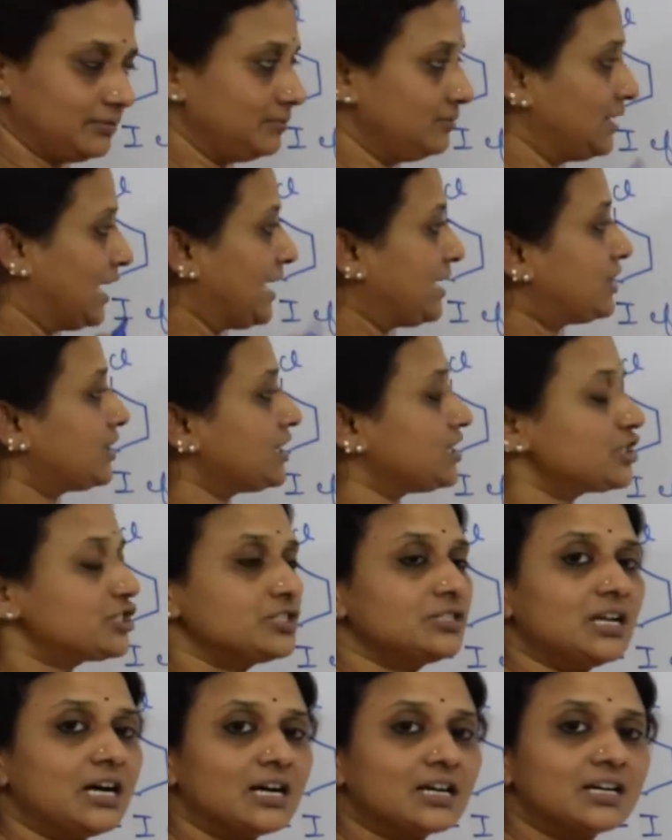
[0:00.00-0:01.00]

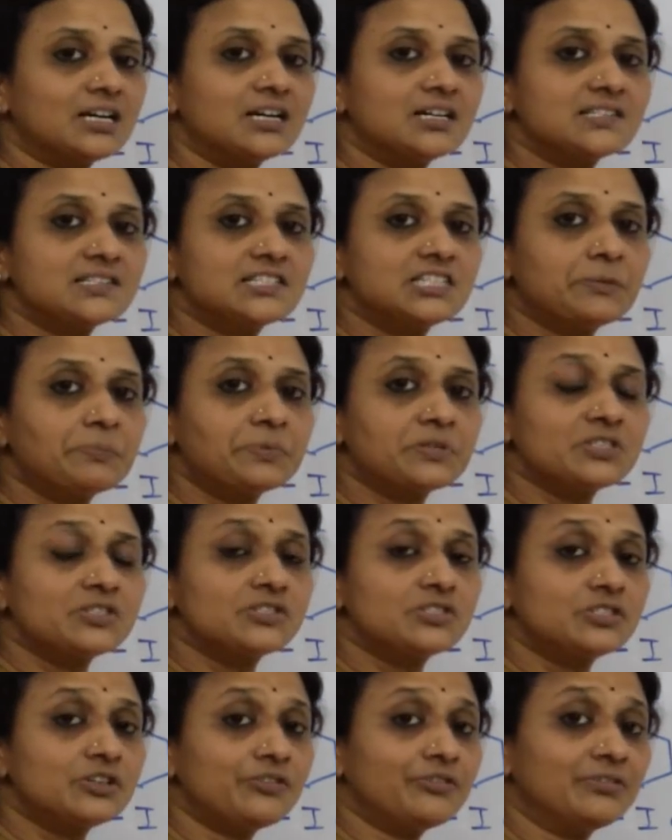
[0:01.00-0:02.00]
Nitration occurs in the
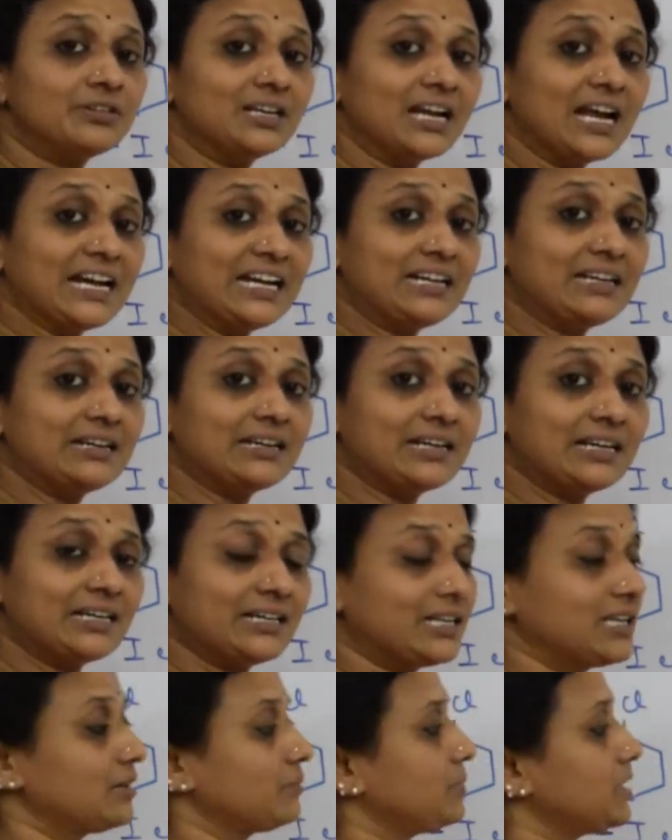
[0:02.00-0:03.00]
presence of
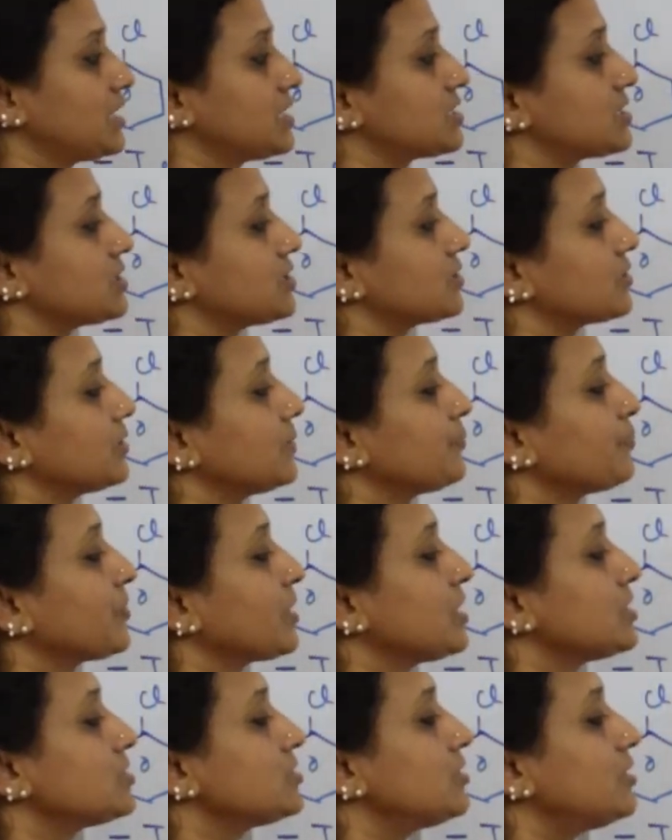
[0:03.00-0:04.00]
nitrating mixture.
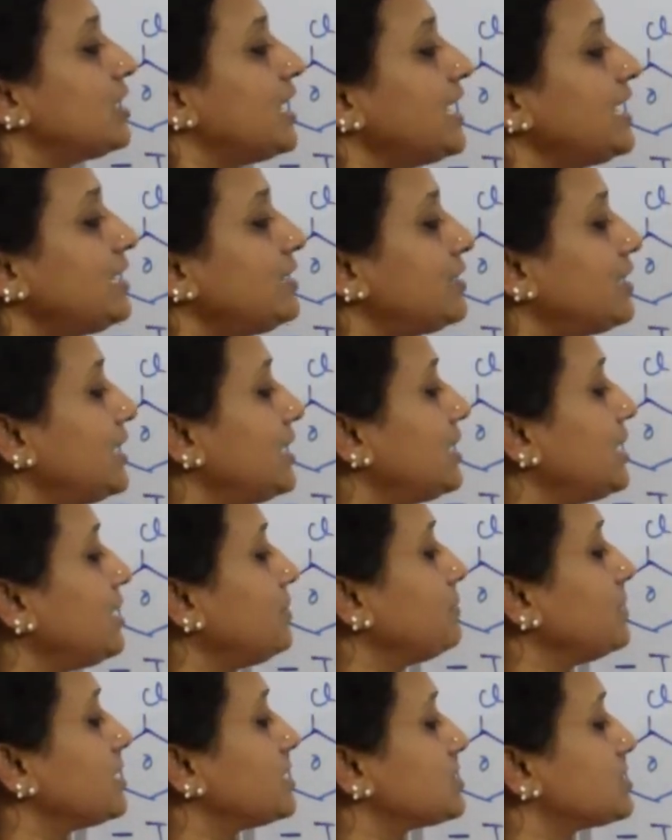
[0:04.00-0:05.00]
So
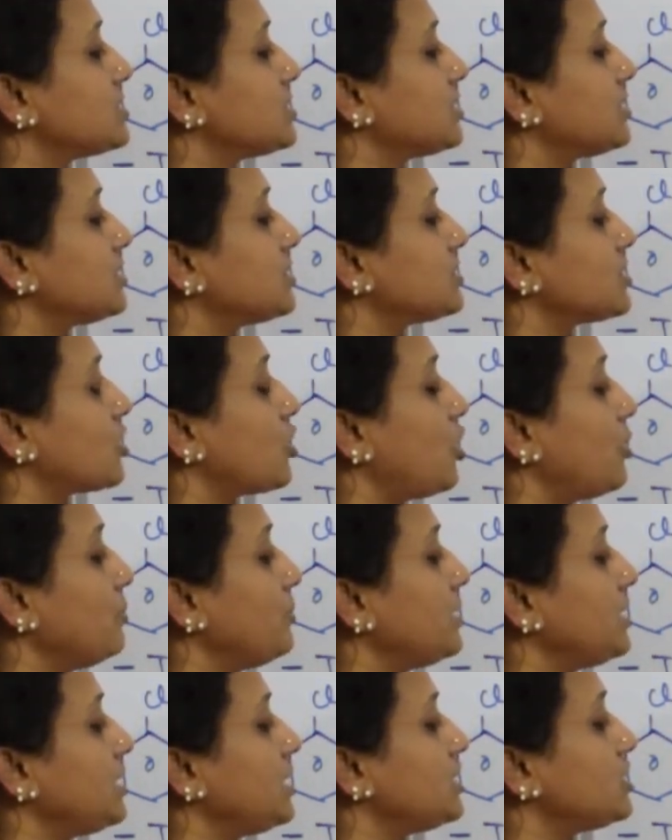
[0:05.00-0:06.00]
nitrating mixture is a
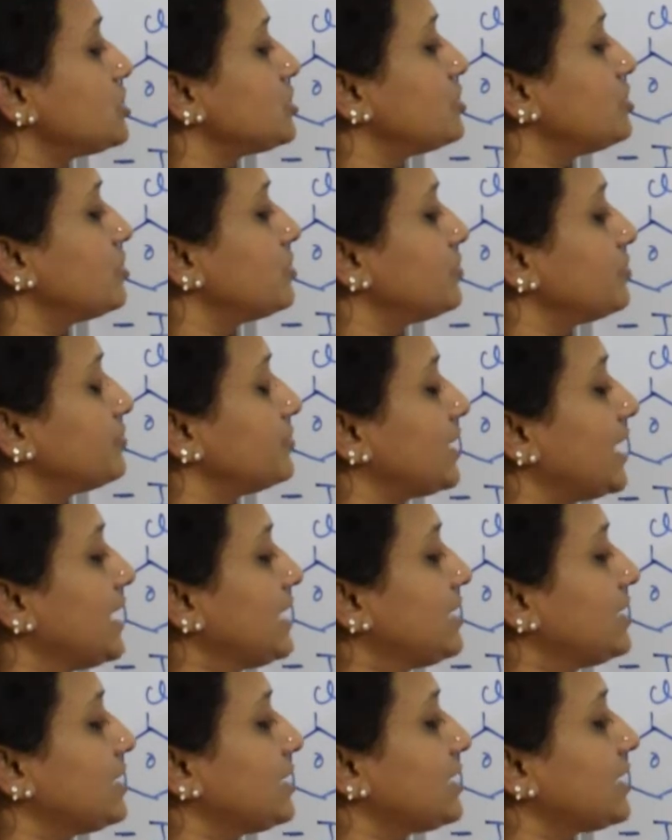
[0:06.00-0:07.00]
combination of
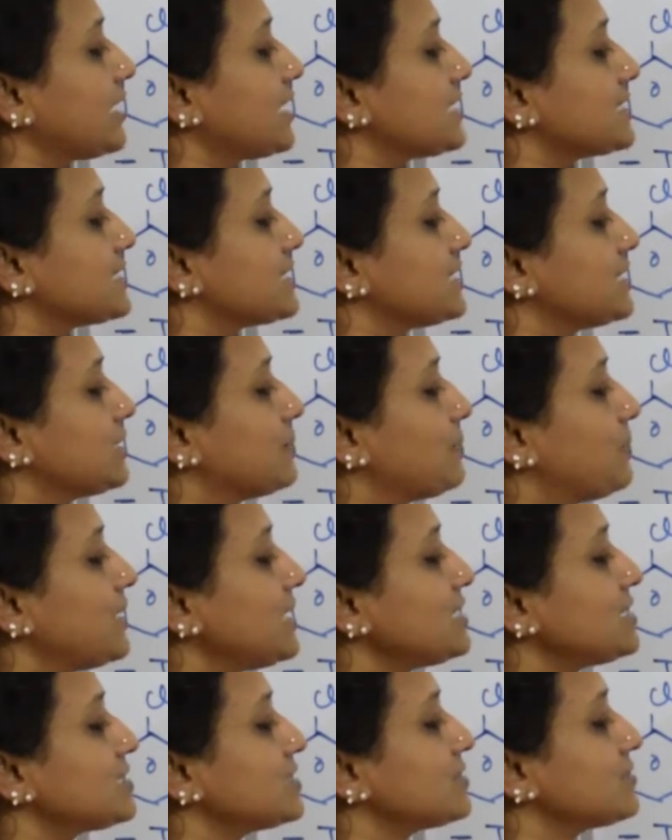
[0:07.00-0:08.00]
nitric acid
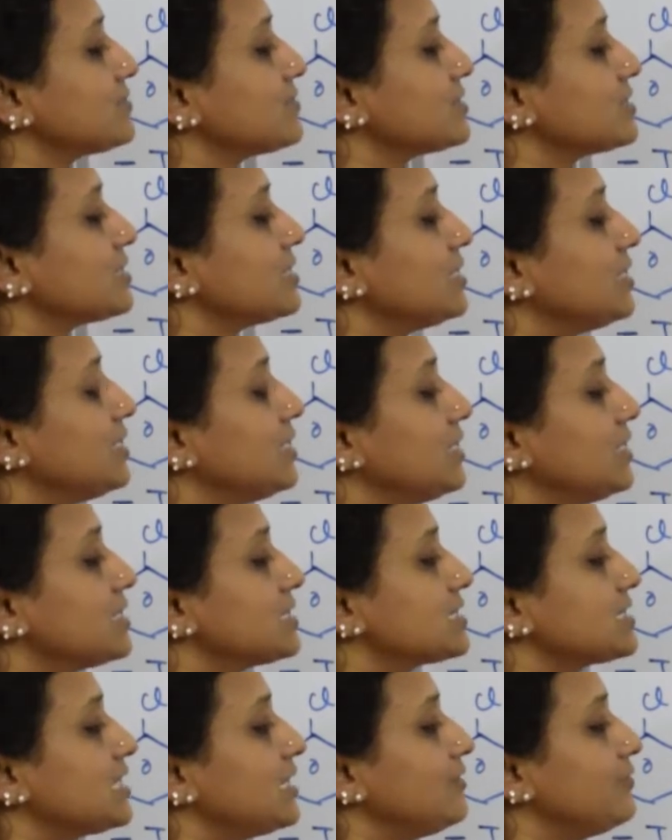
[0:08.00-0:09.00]
plus
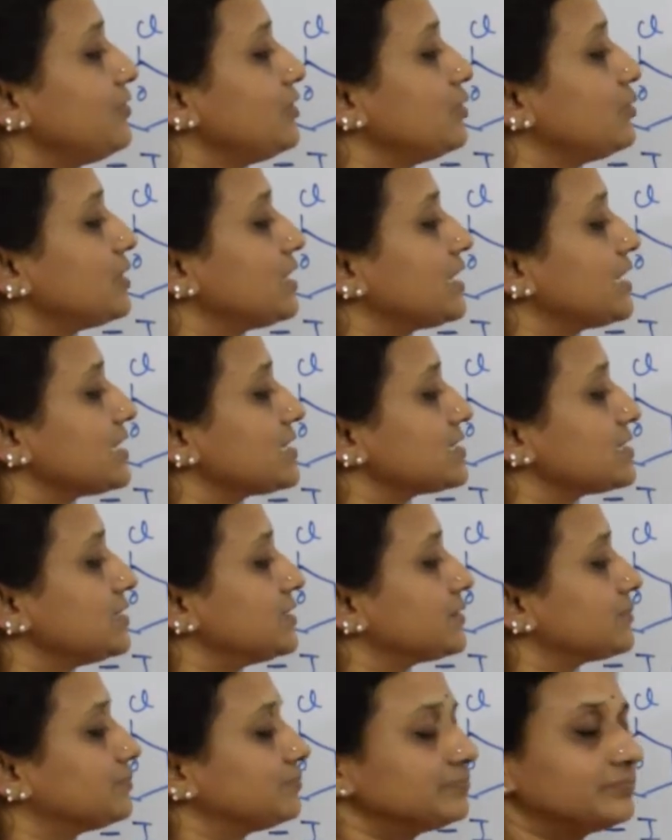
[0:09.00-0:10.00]
sulfuric
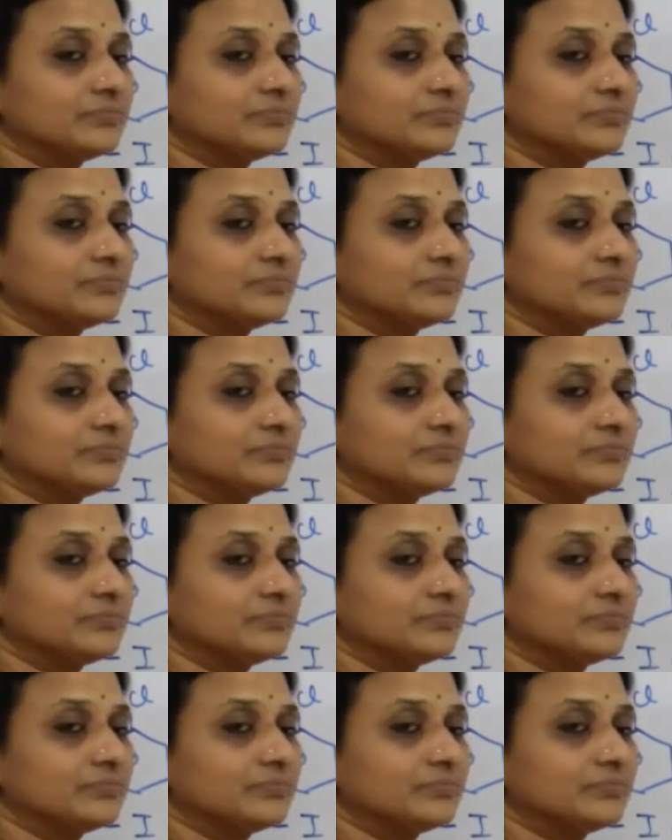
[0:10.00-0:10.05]
acid.